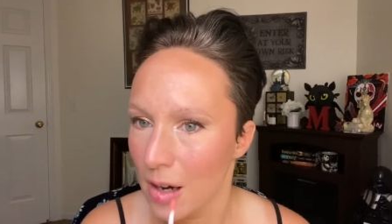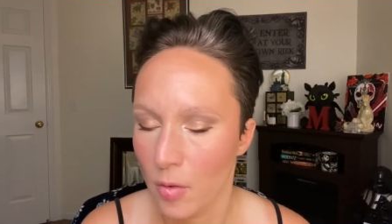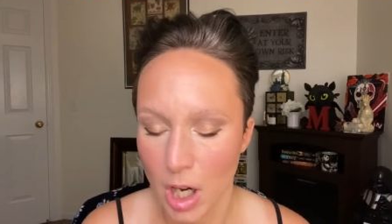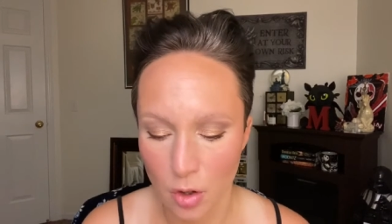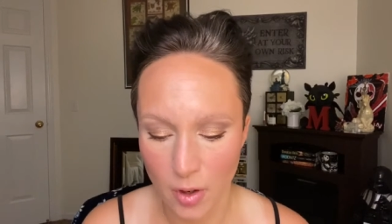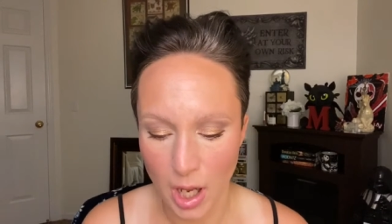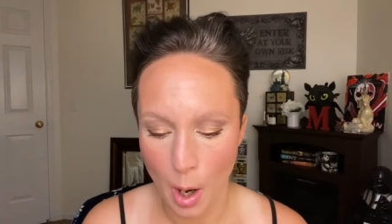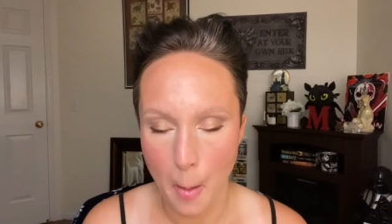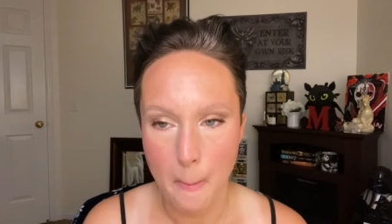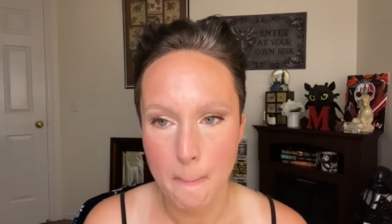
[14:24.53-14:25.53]
right over
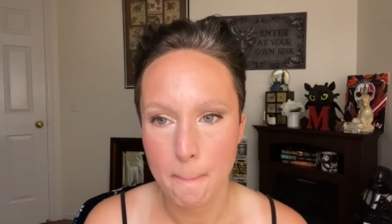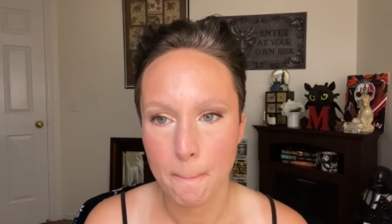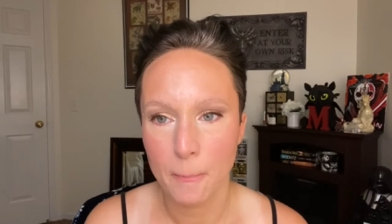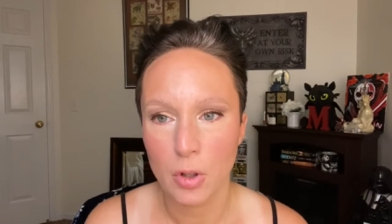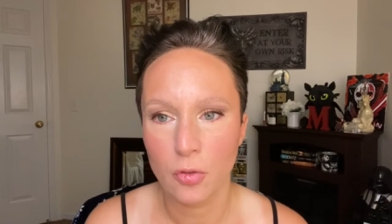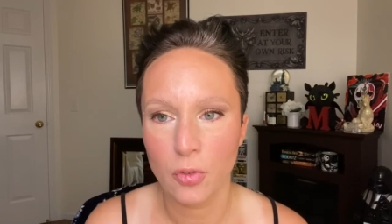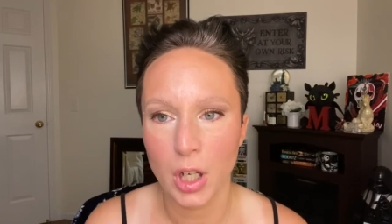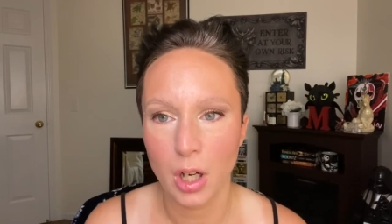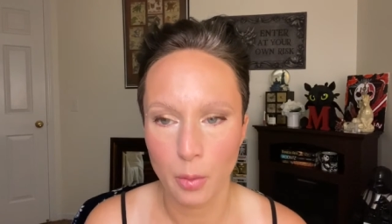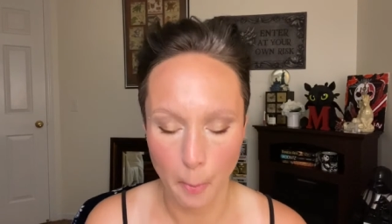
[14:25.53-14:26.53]
that
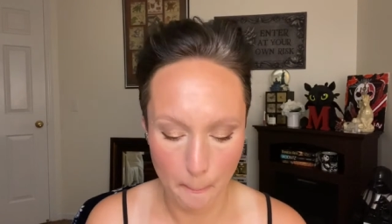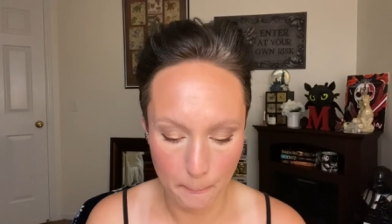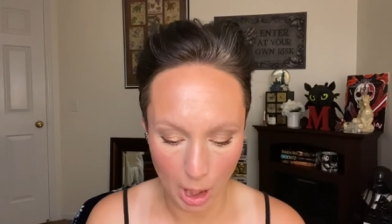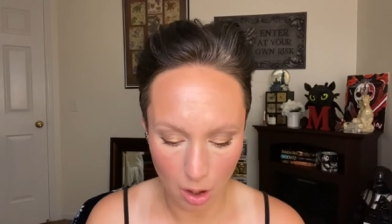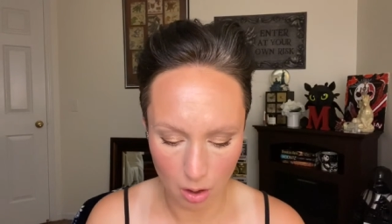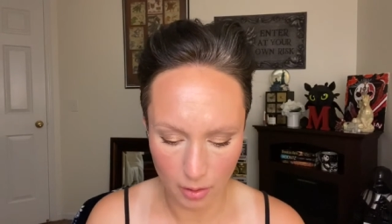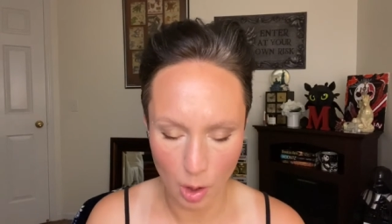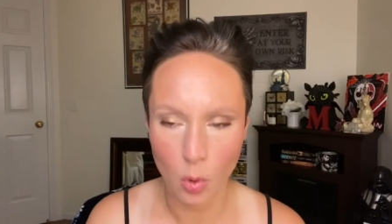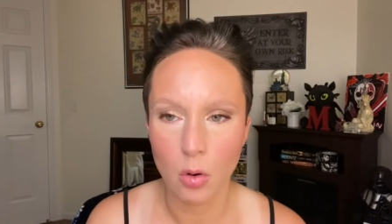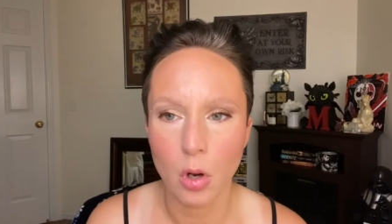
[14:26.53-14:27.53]
freaking burn
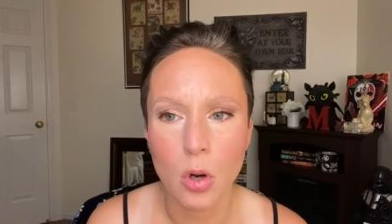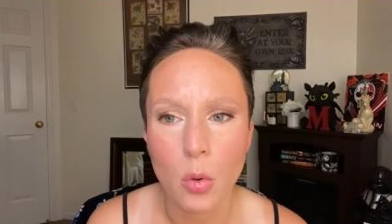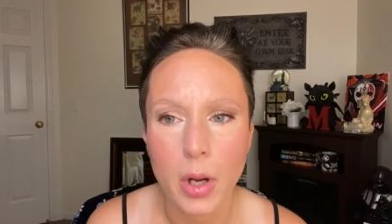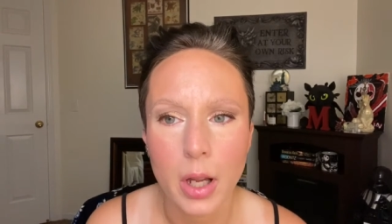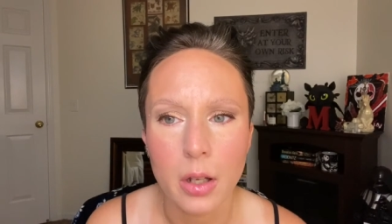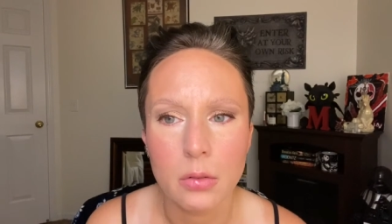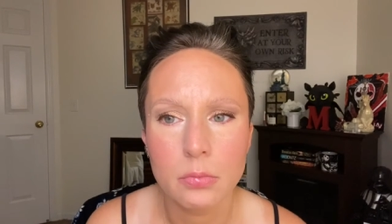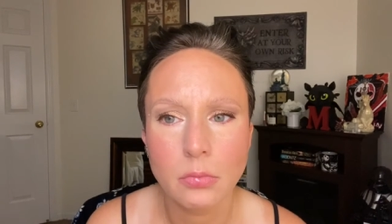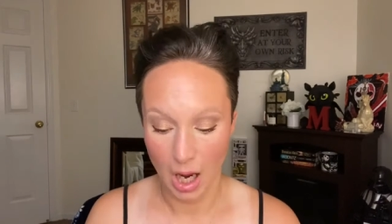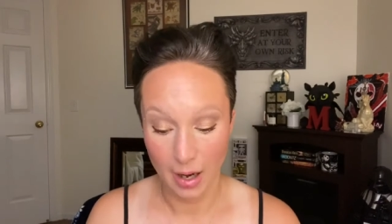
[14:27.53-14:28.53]
that won't go away.
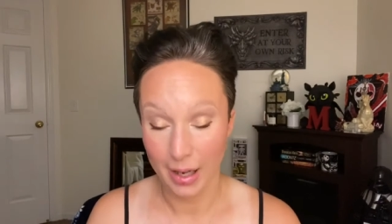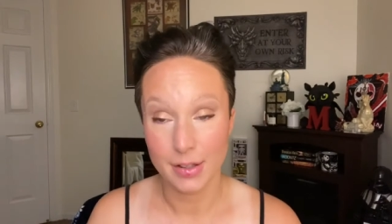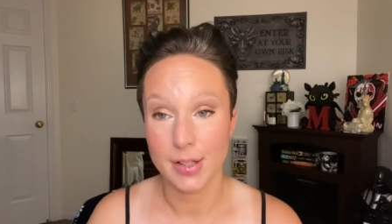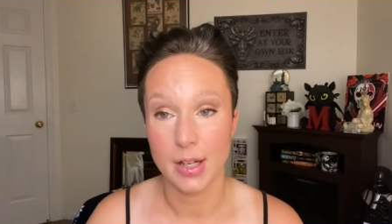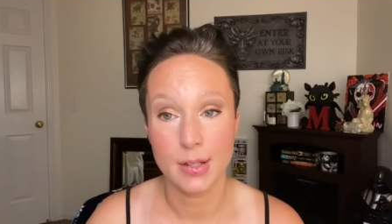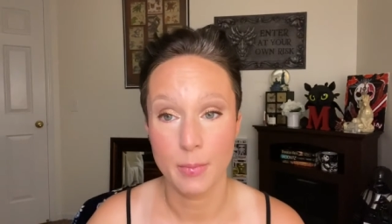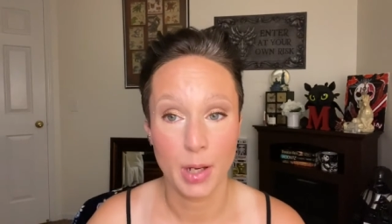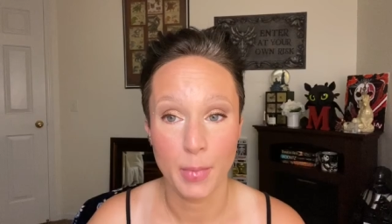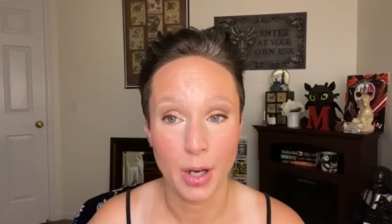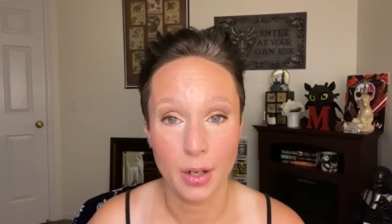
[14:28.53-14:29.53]
I had to say something
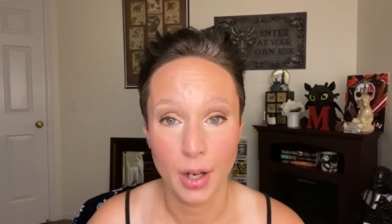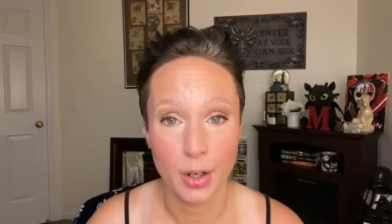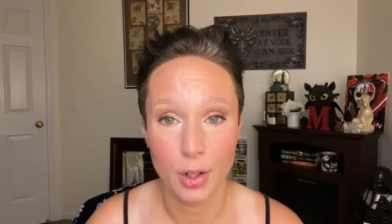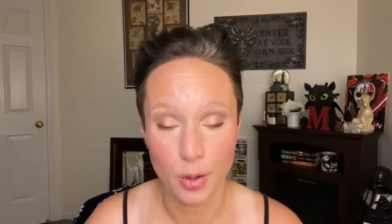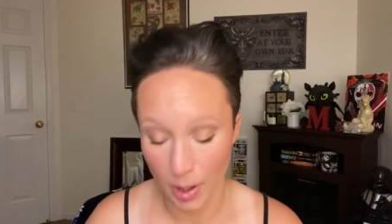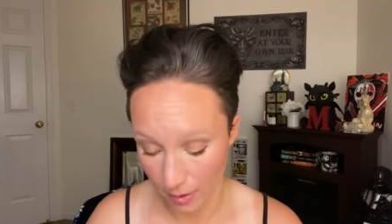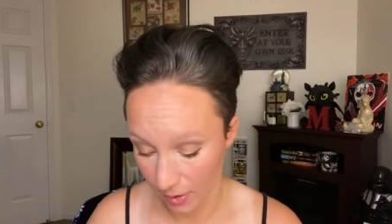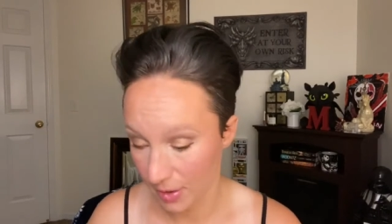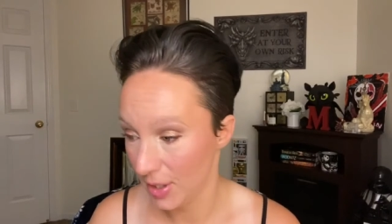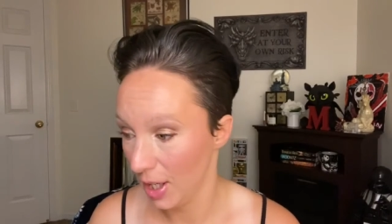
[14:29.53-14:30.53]
about it. I know you guys
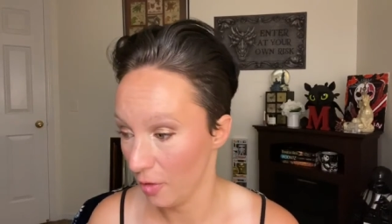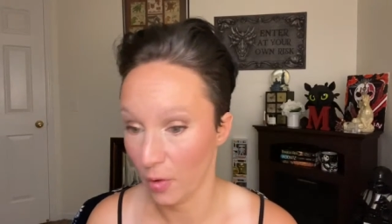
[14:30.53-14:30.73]
can see it